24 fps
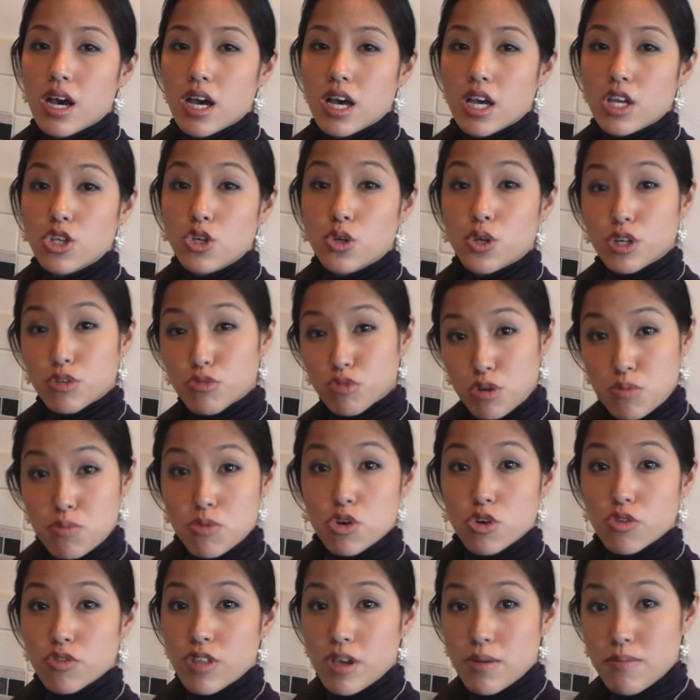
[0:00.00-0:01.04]
you can
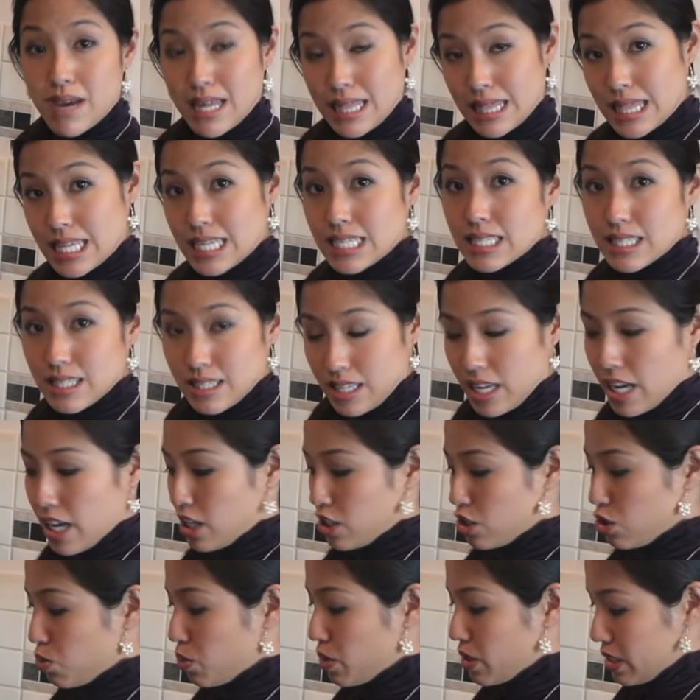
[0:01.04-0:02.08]
remove them at this
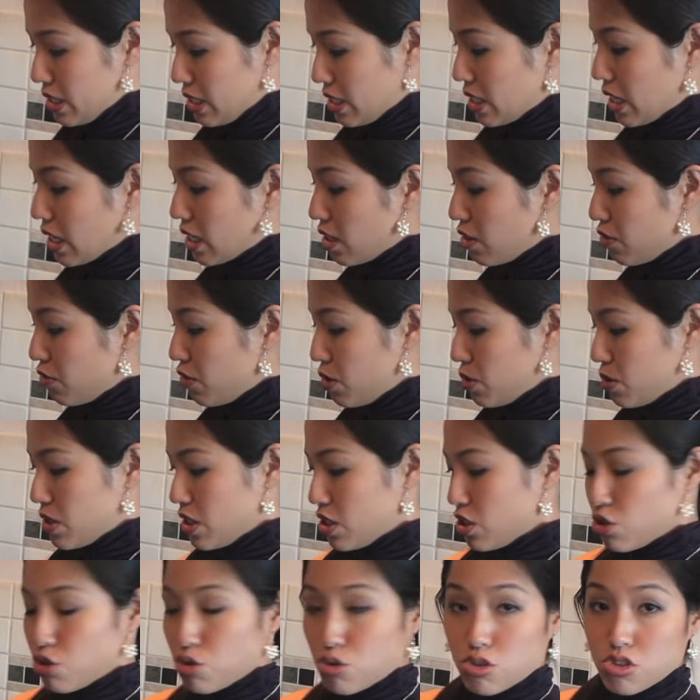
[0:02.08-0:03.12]
stage where it's done
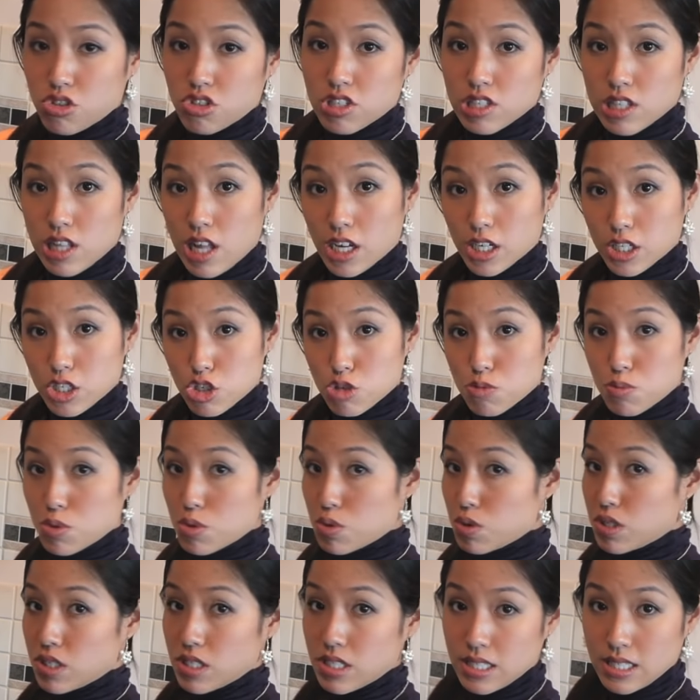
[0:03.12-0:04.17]
infusing. Just use a slotted
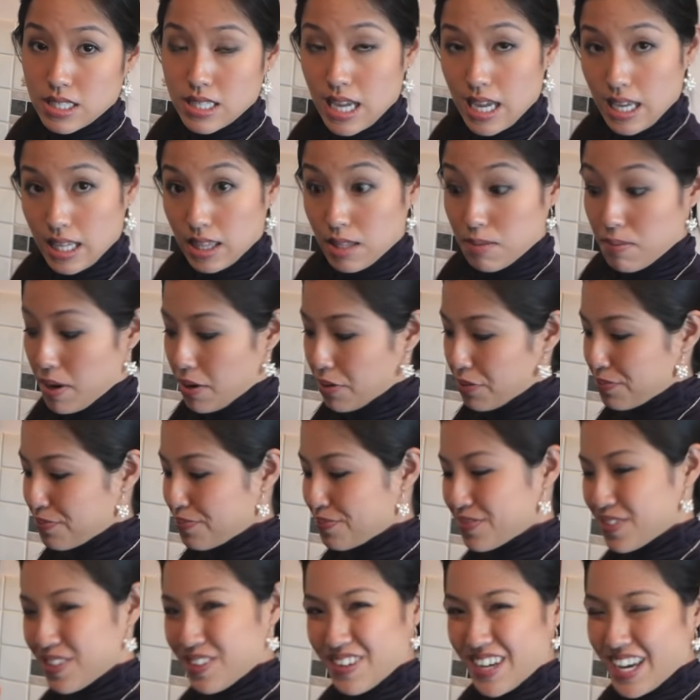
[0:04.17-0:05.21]
spoon and just take them out,
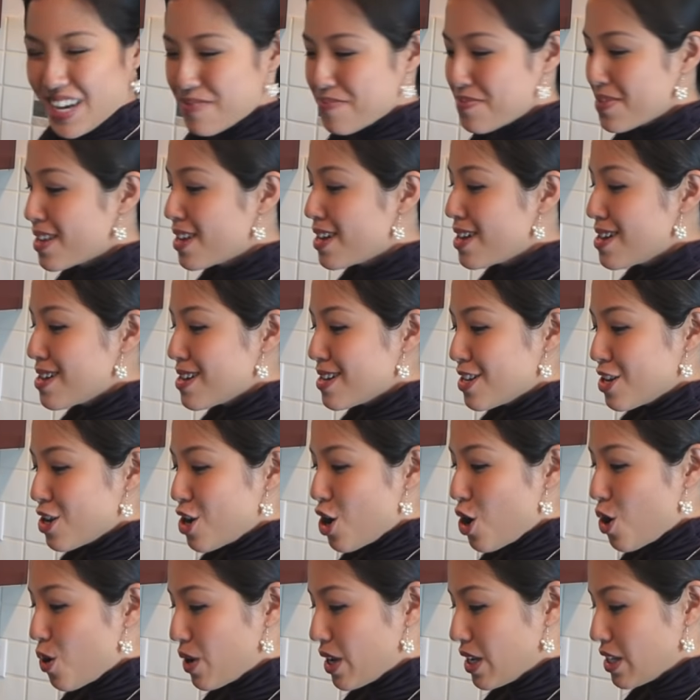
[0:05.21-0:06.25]
okay?
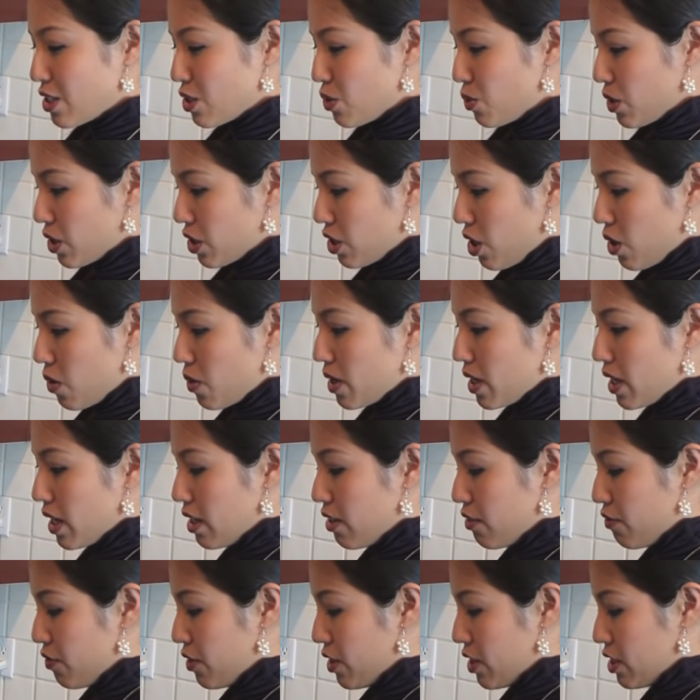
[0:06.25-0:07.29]
Okay, so we're going
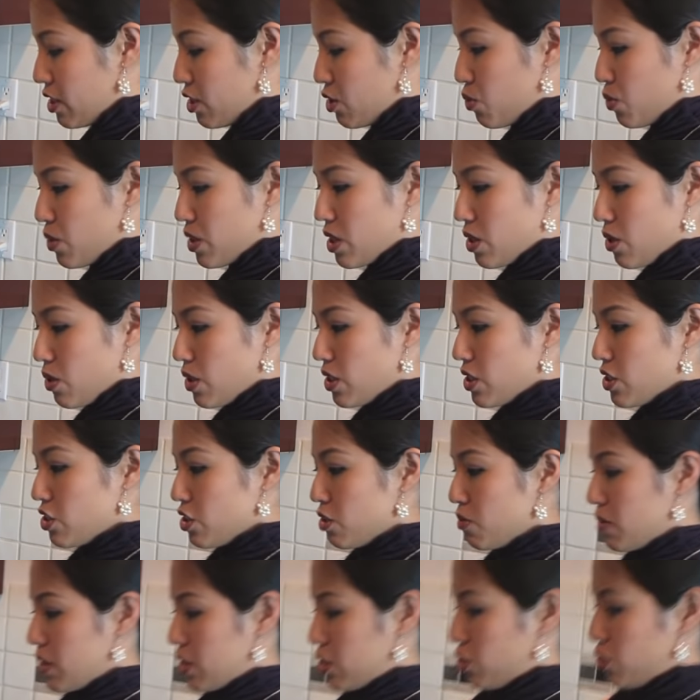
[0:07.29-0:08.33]
in first with the
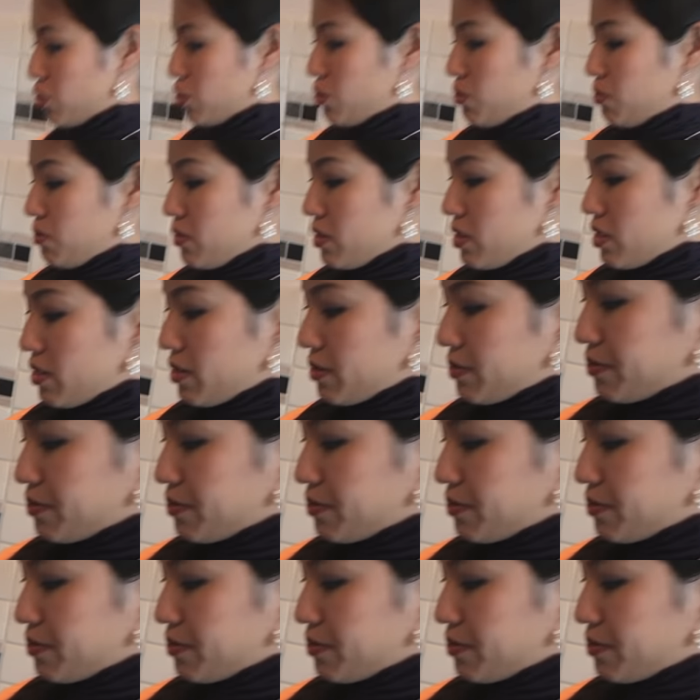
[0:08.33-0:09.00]
oyster mushrooms.